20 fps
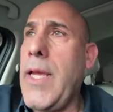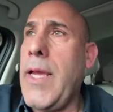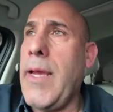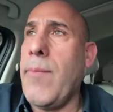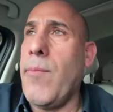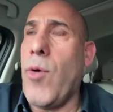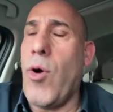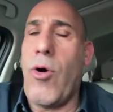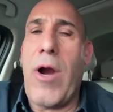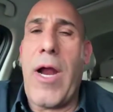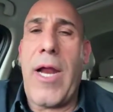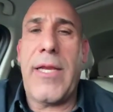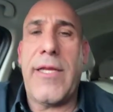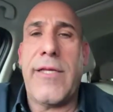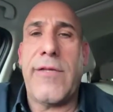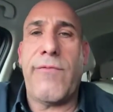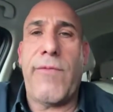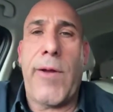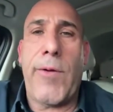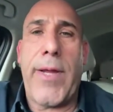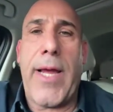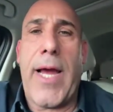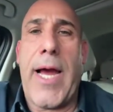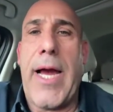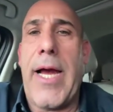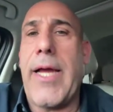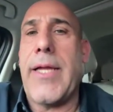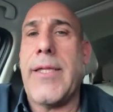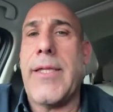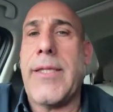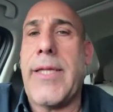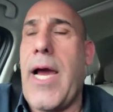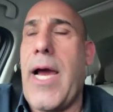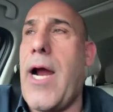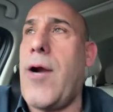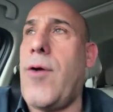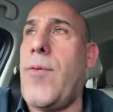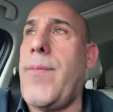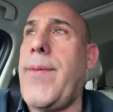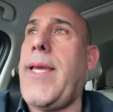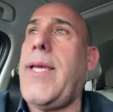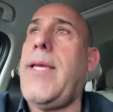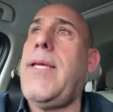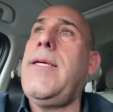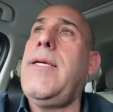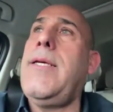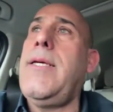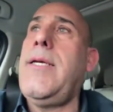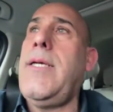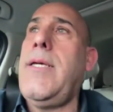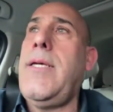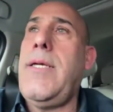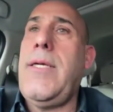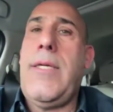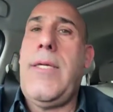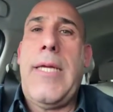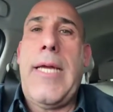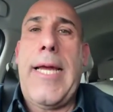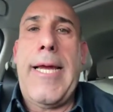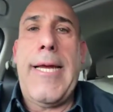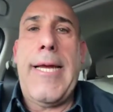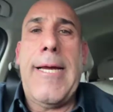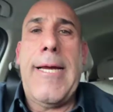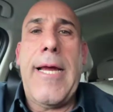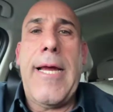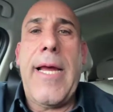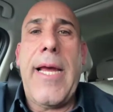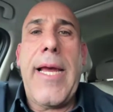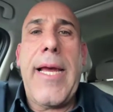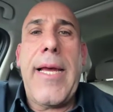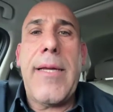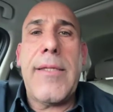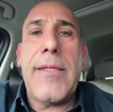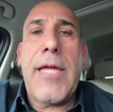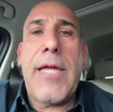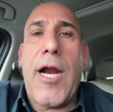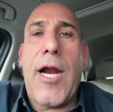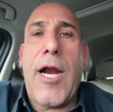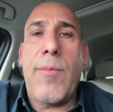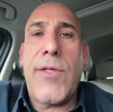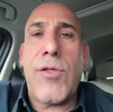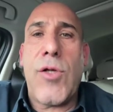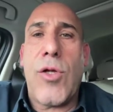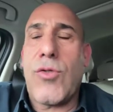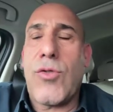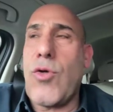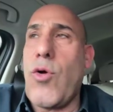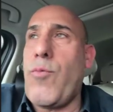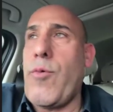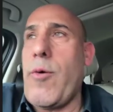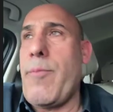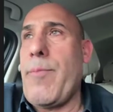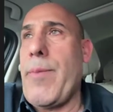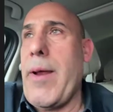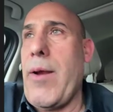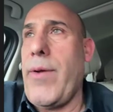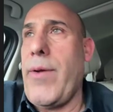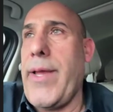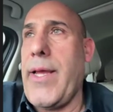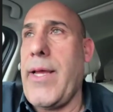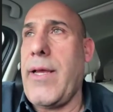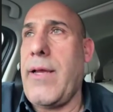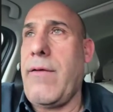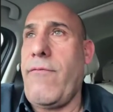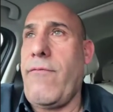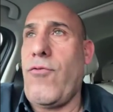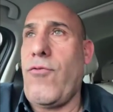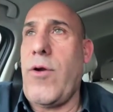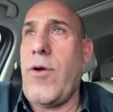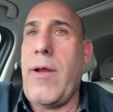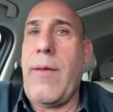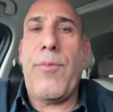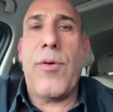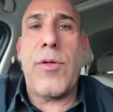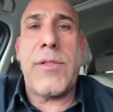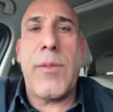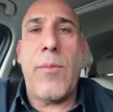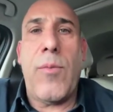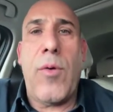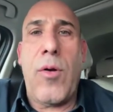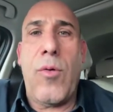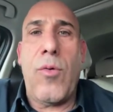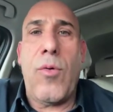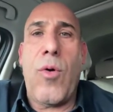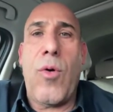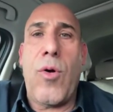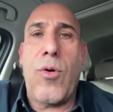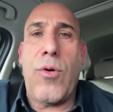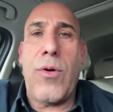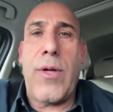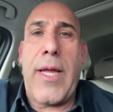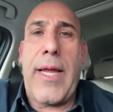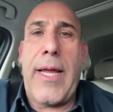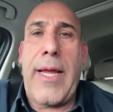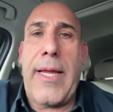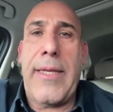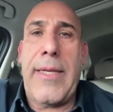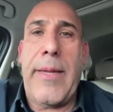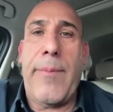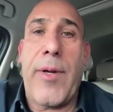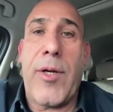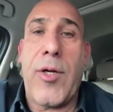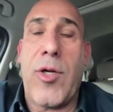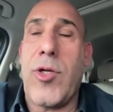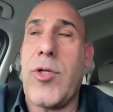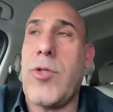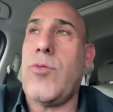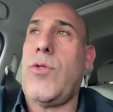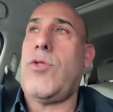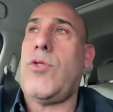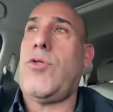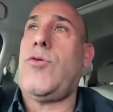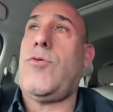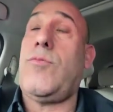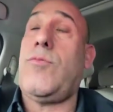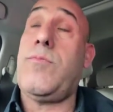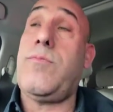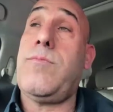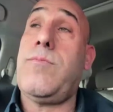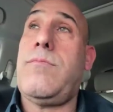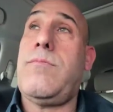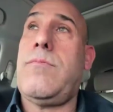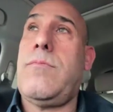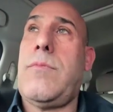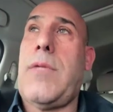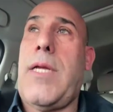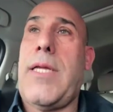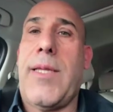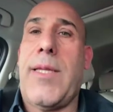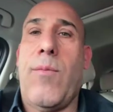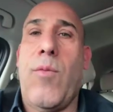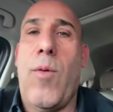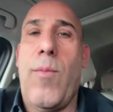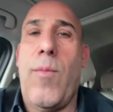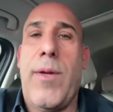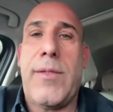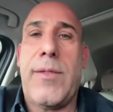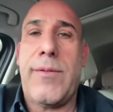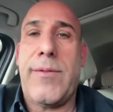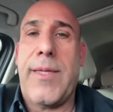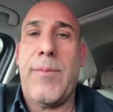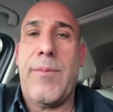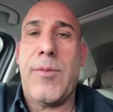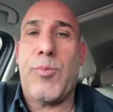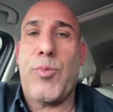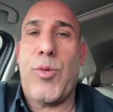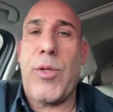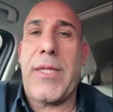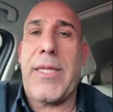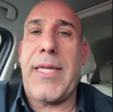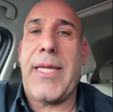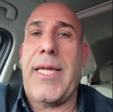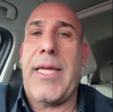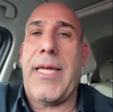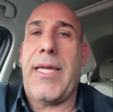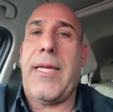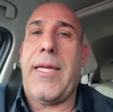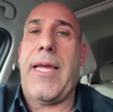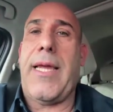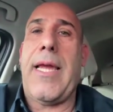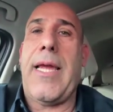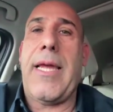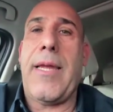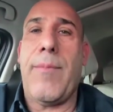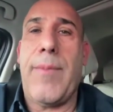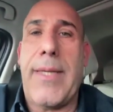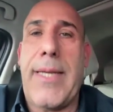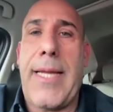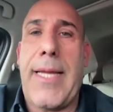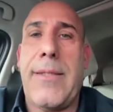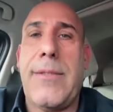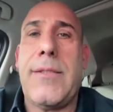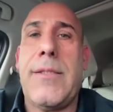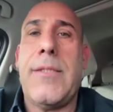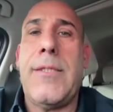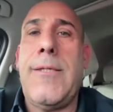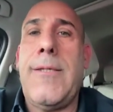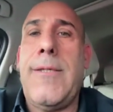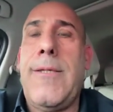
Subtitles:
the morale is very high in the army. The army is also preparing for a possible war in Lebanon, which at the moment seems pretty imminent.